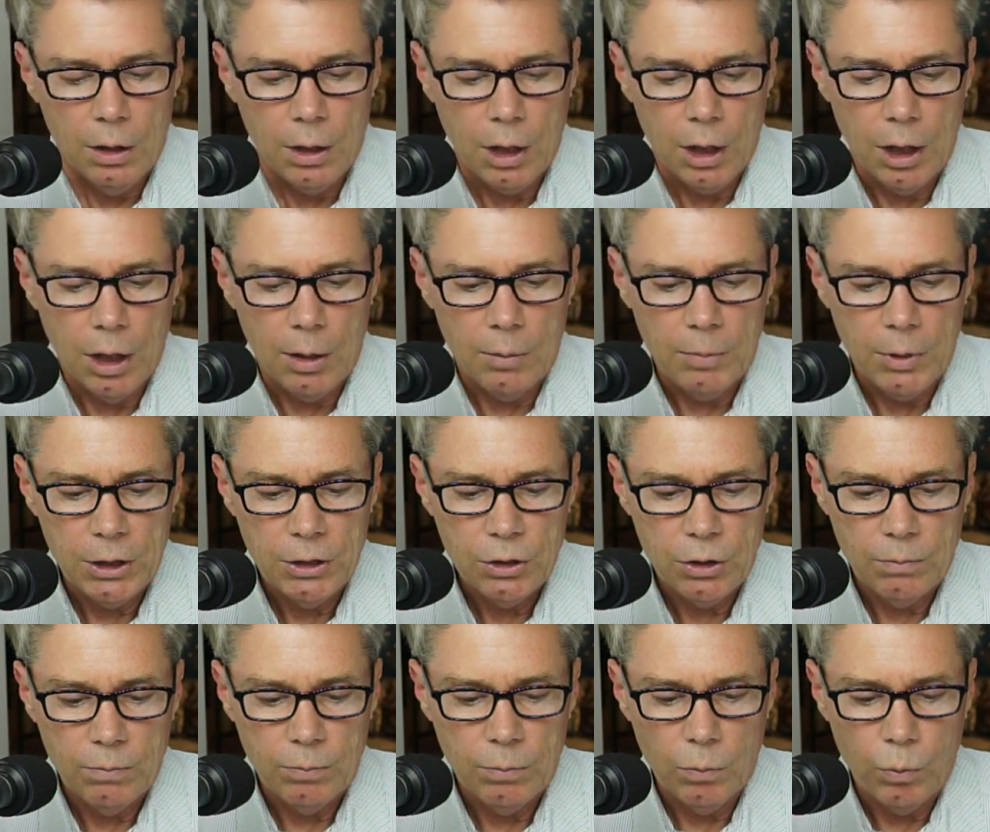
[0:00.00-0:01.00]
a bunch
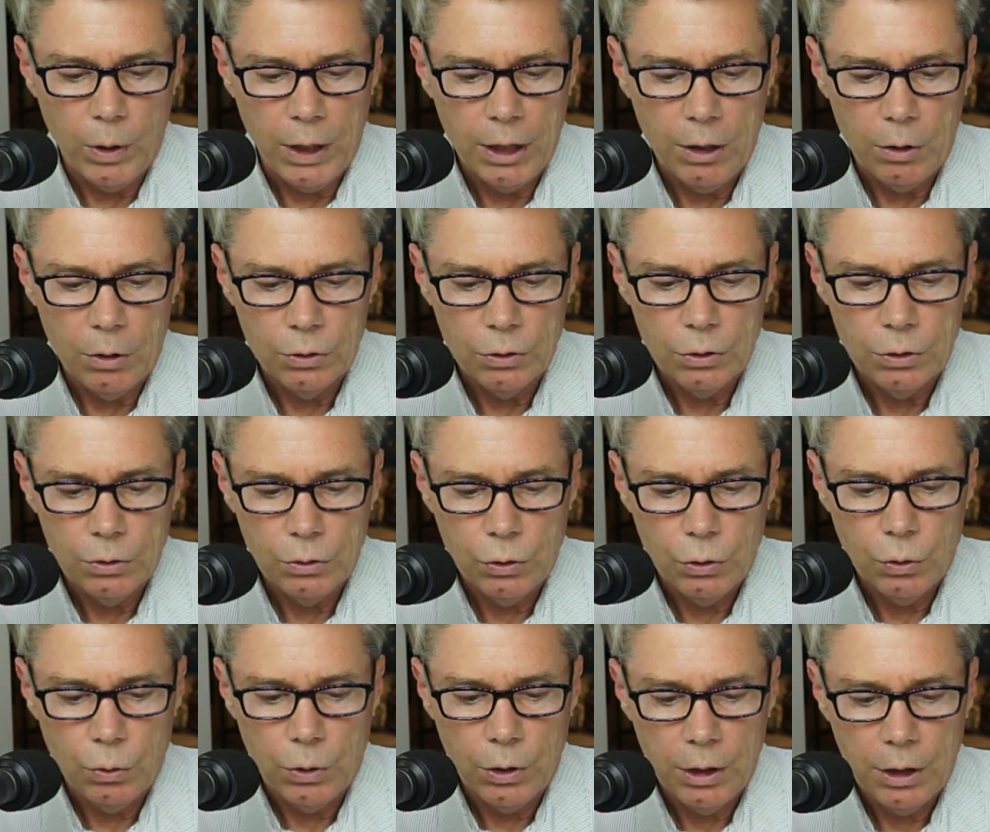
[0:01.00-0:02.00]
of whales
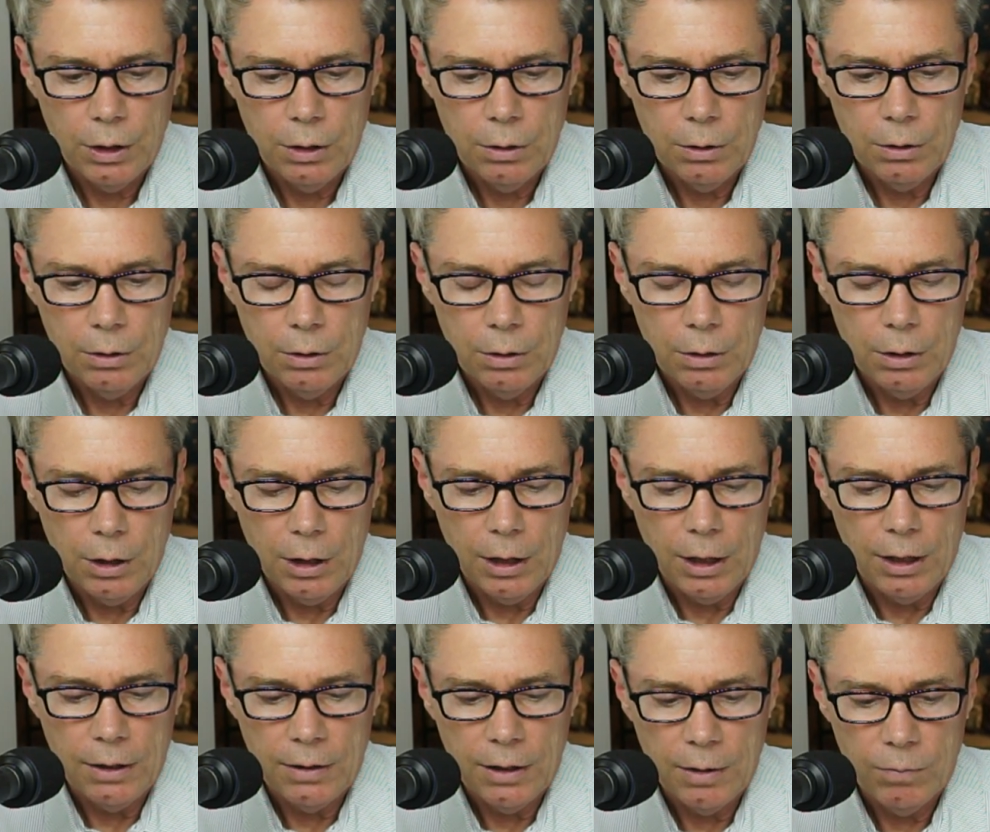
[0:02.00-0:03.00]
shorting,
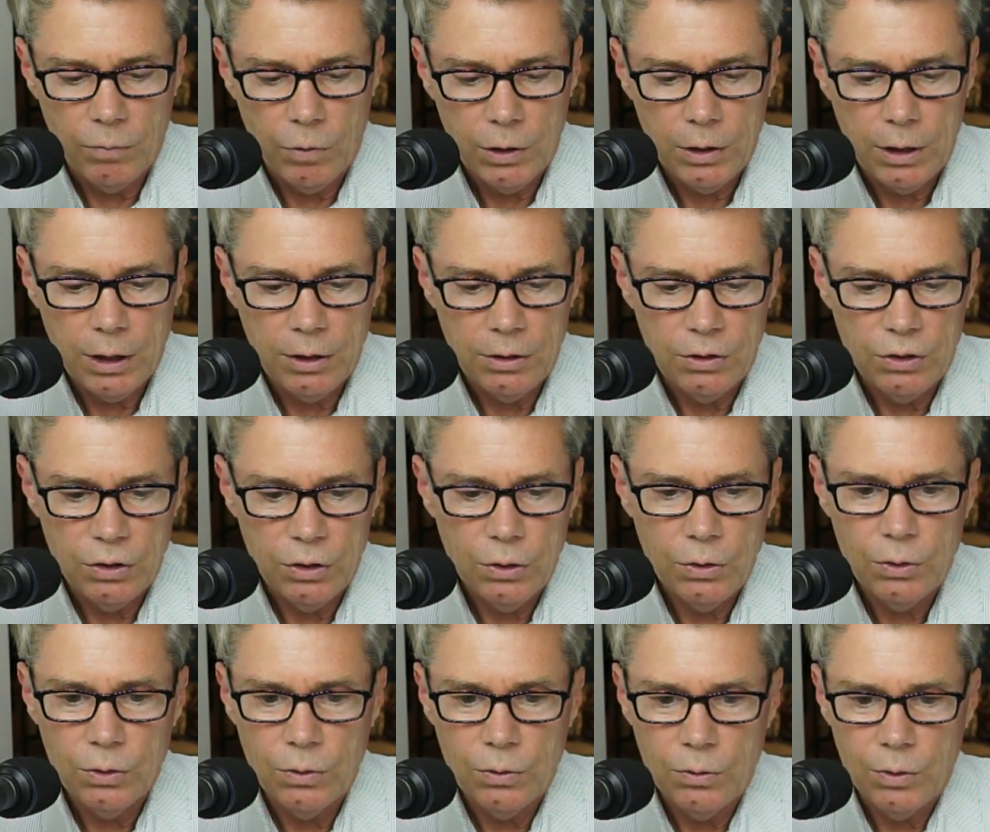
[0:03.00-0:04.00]
and then what they
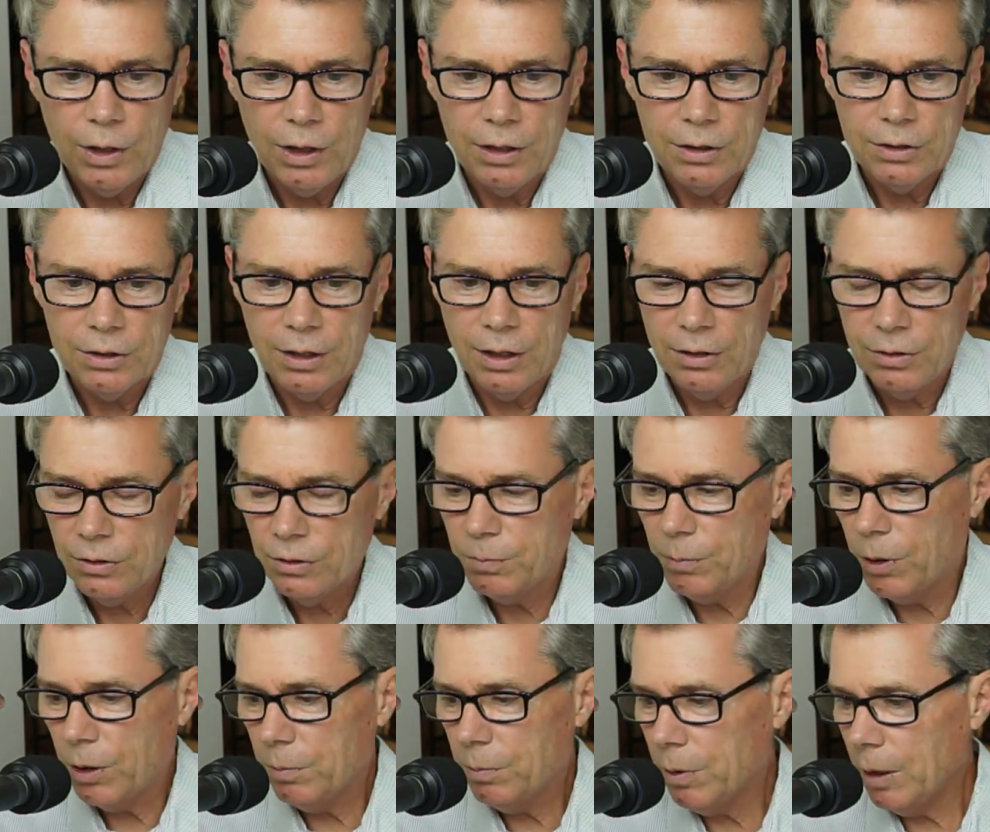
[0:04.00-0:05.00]
do is they're
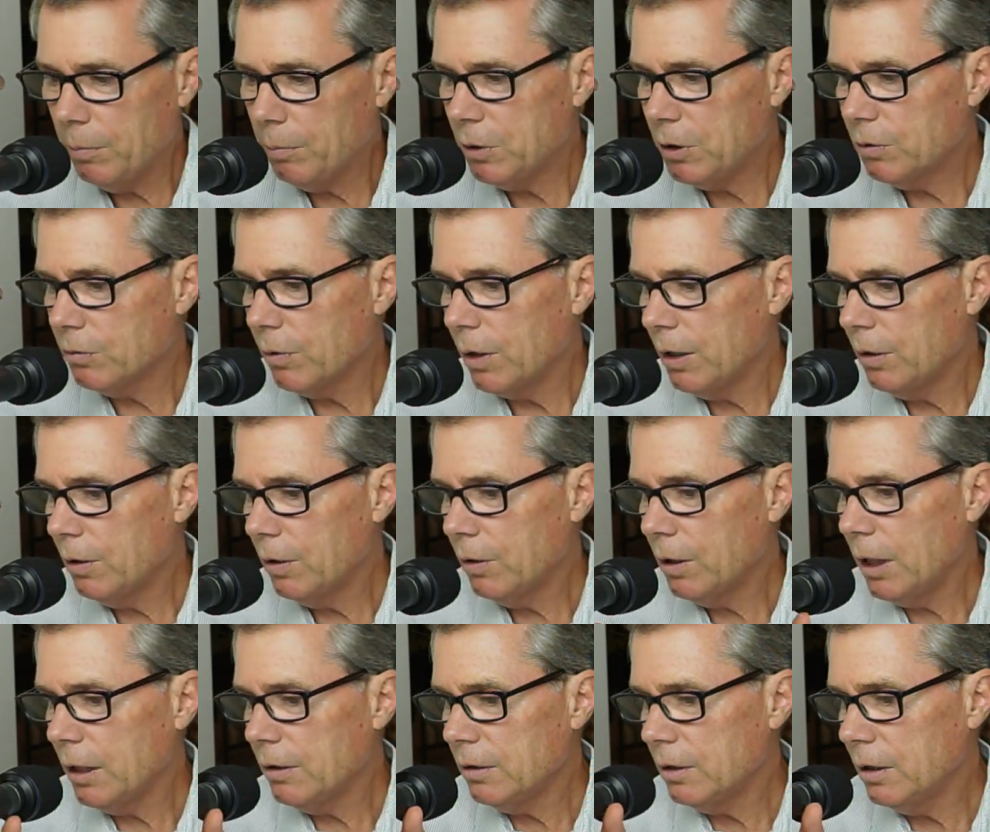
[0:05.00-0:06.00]
smart puppies, right? They're
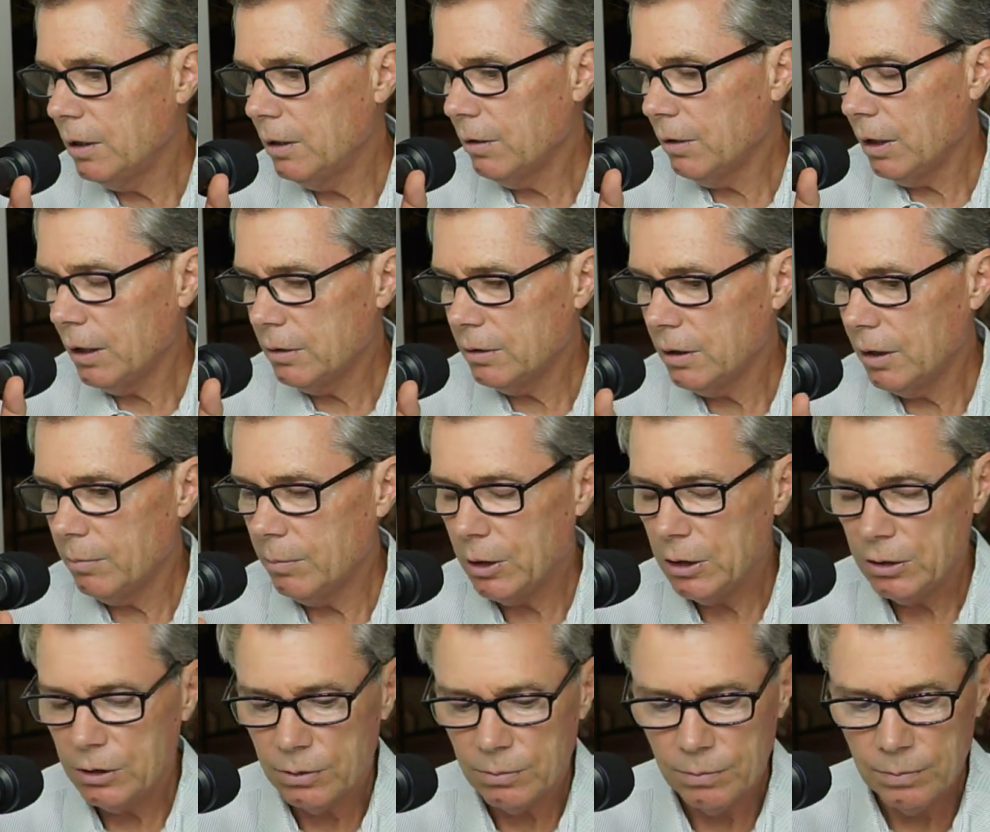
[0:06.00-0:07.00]
not they're not
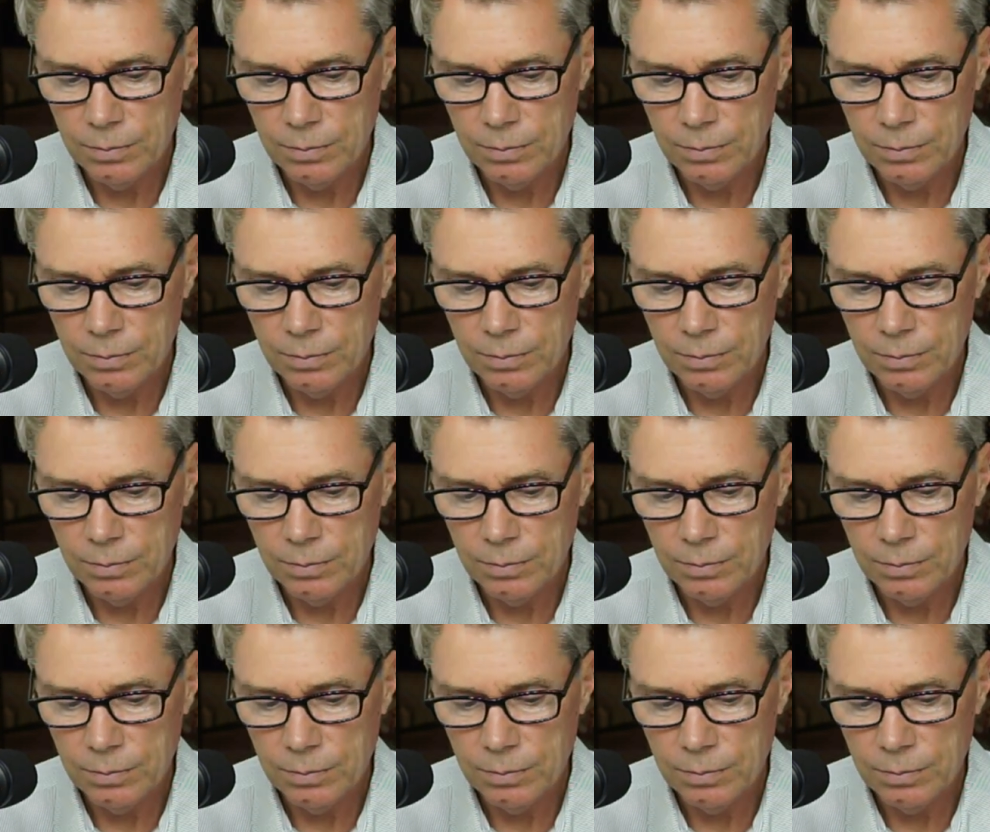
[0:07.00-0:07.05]
dummies.